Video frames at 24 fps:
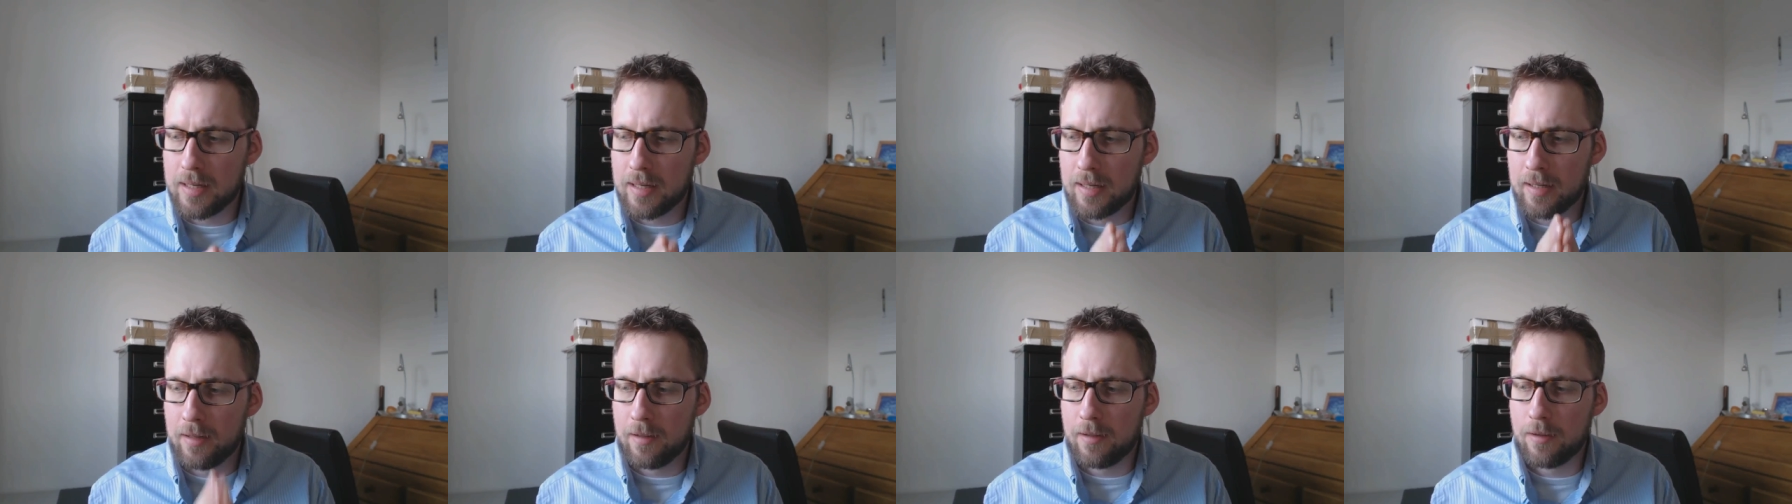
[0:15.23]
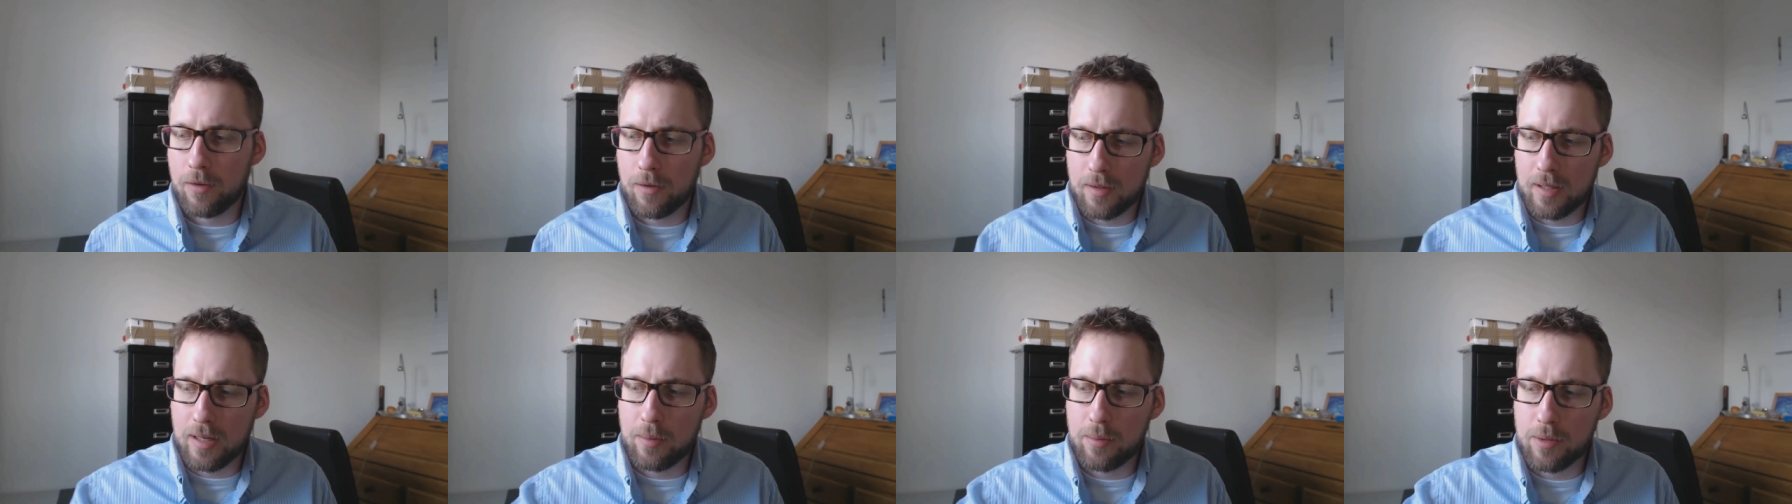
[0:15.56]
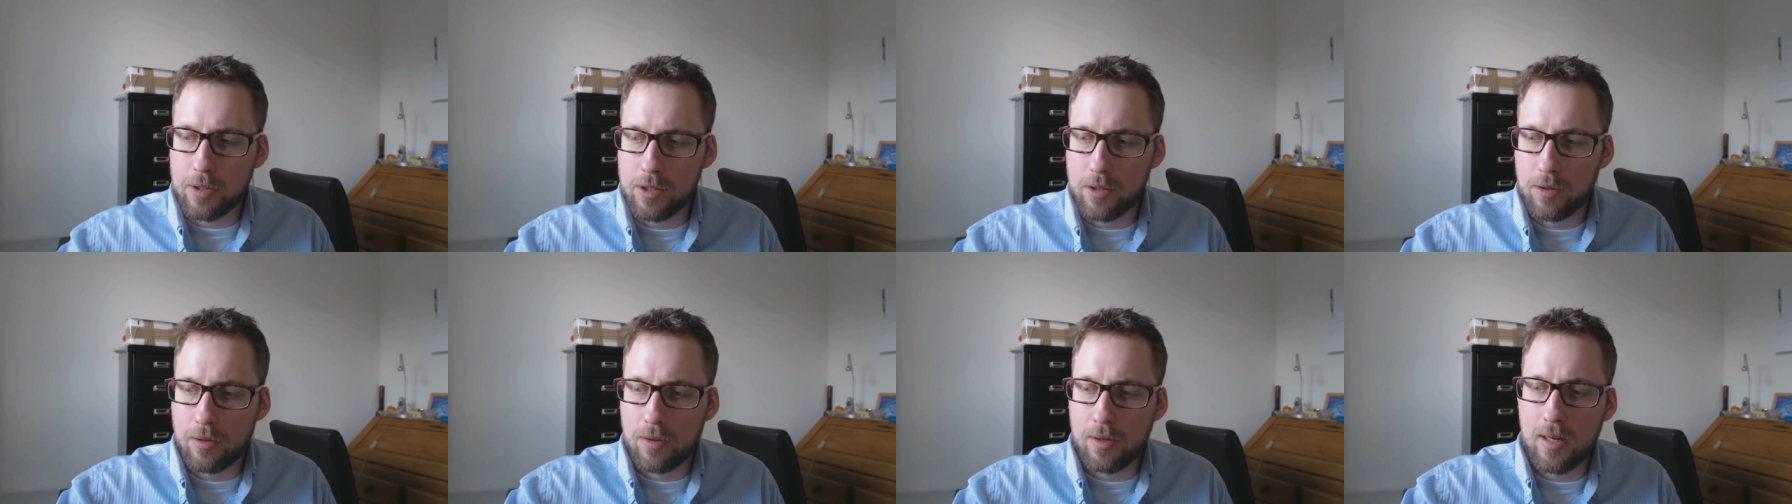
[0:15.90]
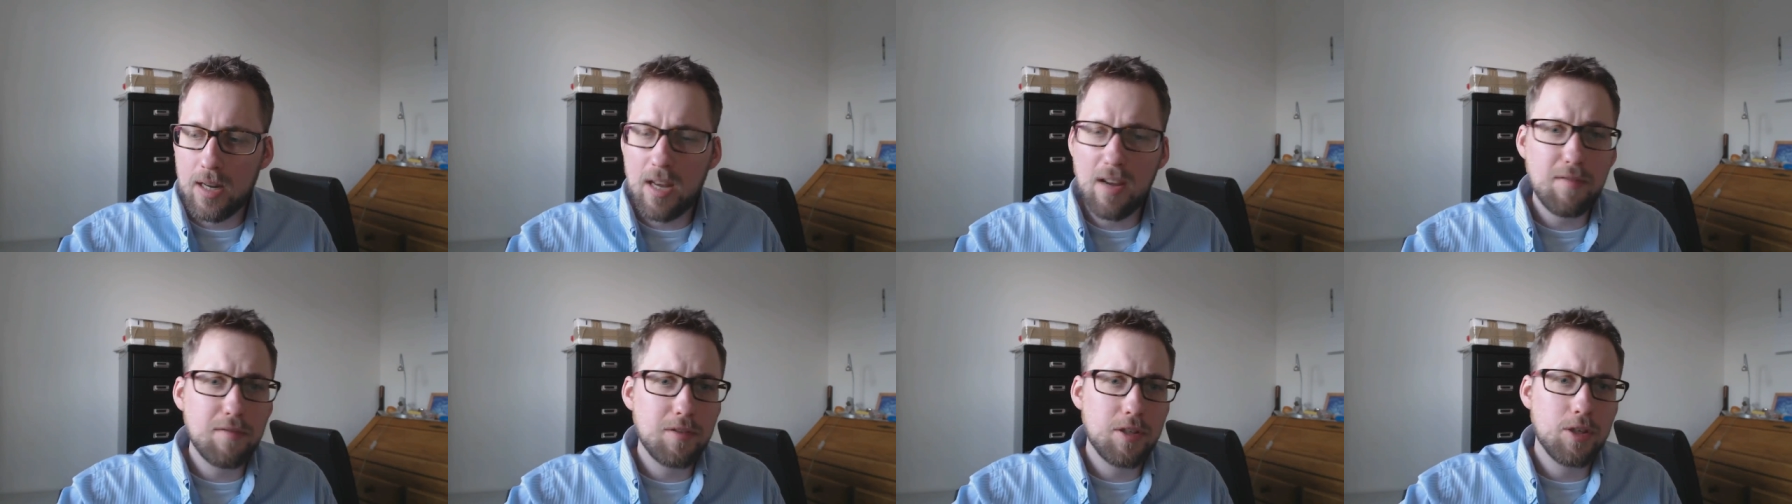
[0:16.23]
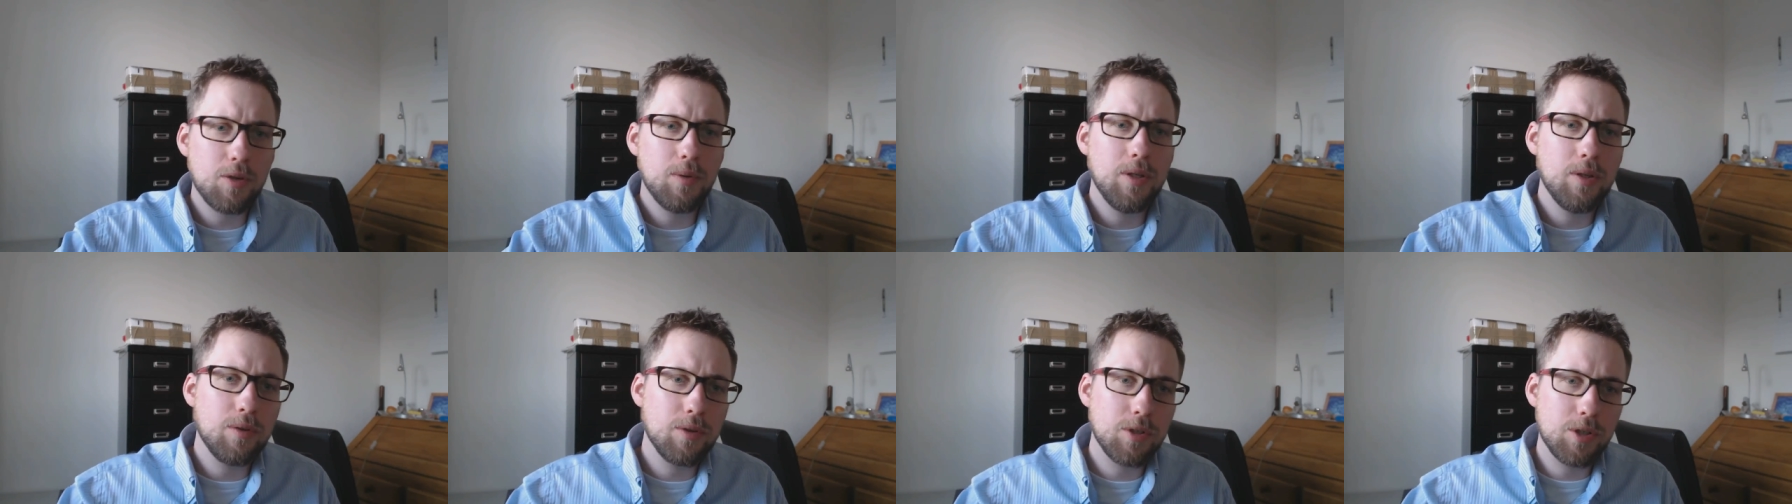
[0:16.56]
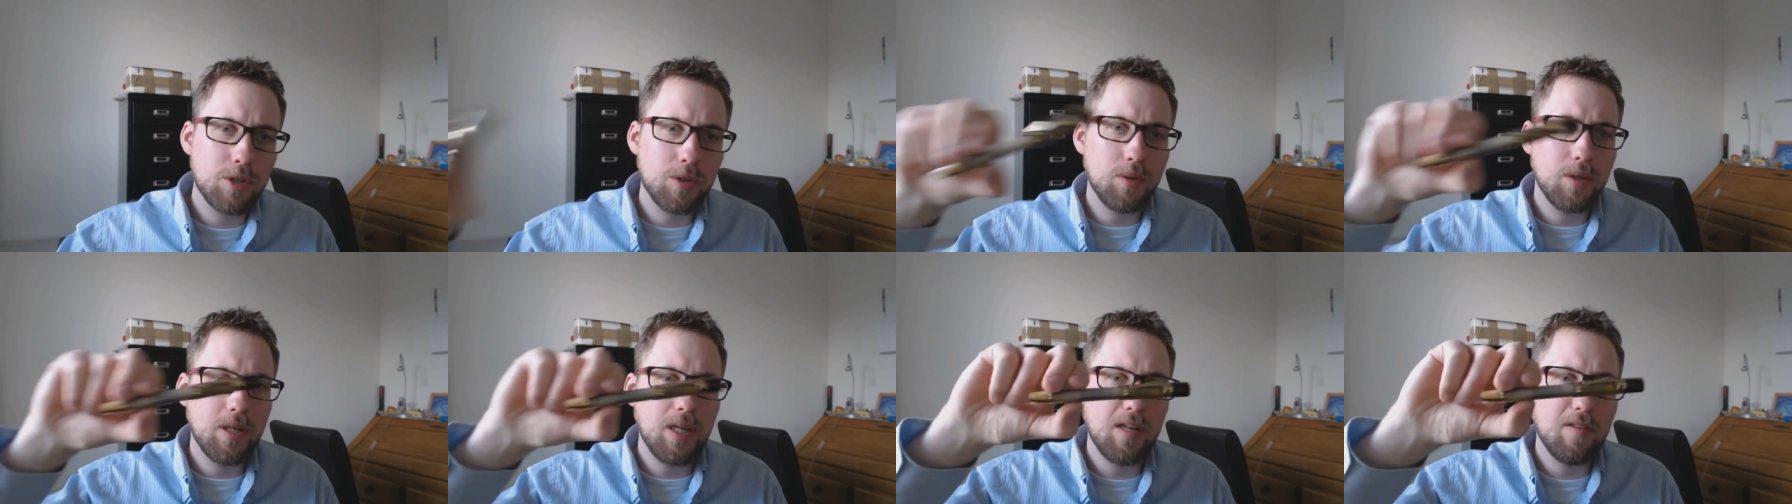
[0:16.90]
and he thought that was not enough, so he
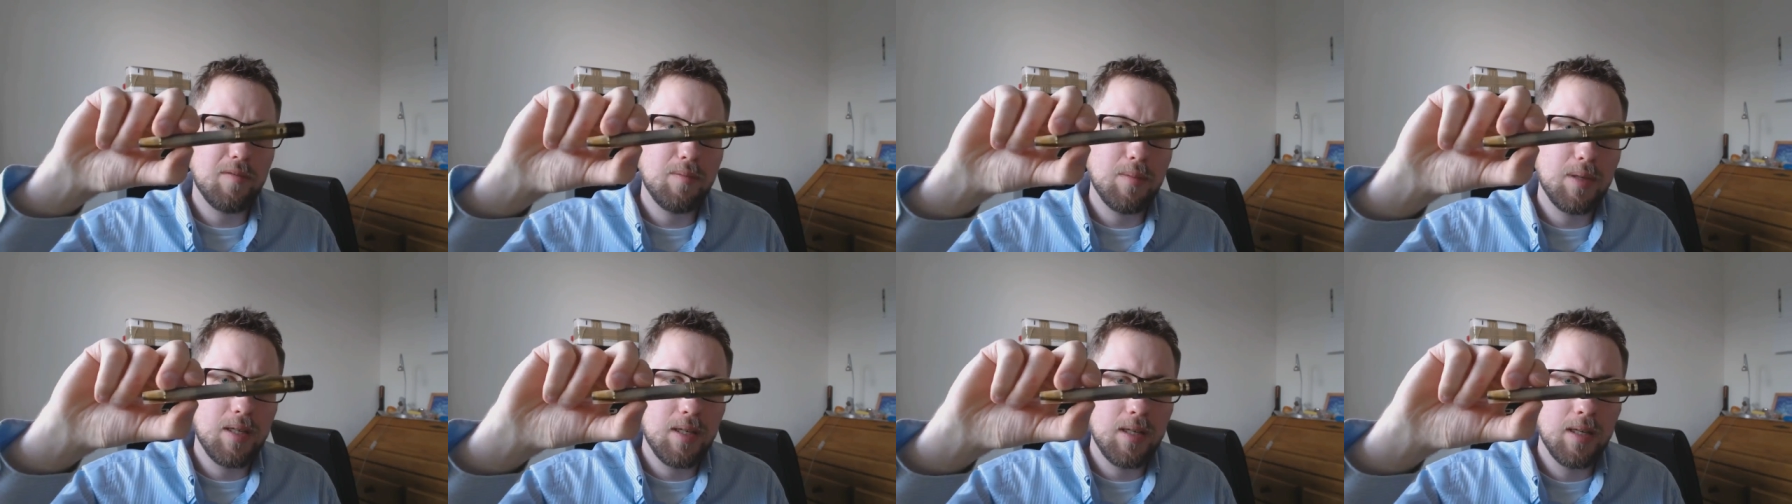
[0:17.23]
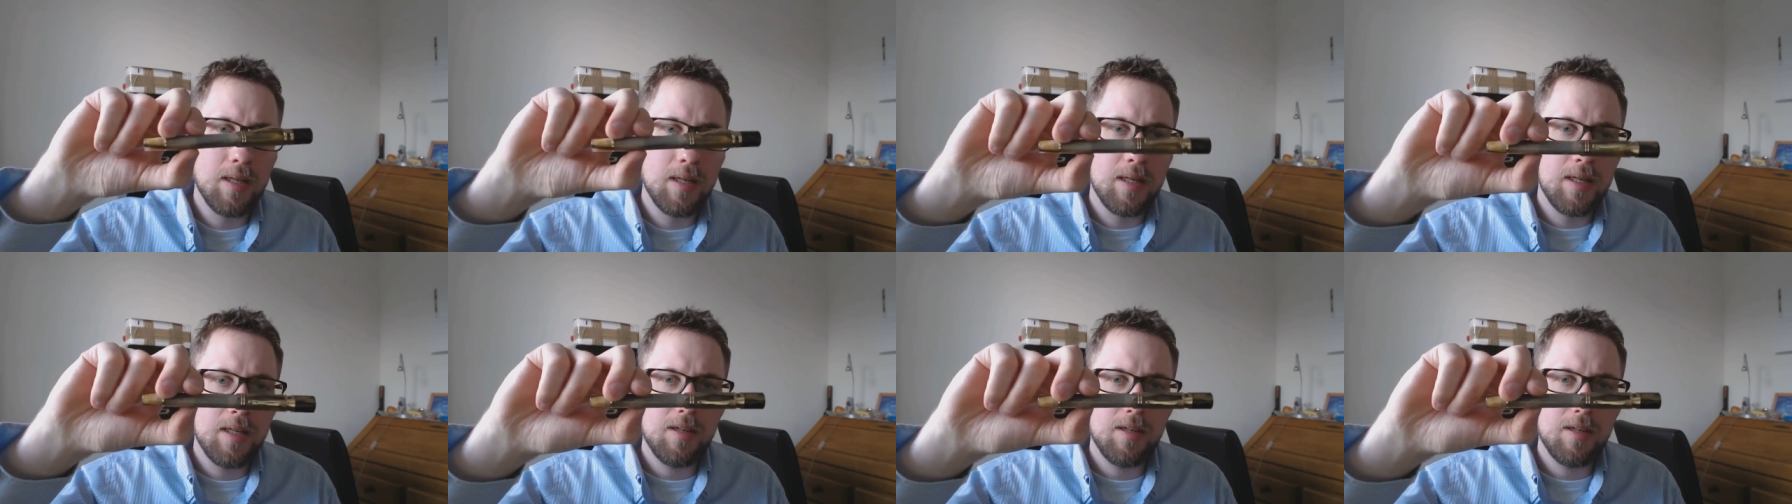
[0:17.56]
also gave me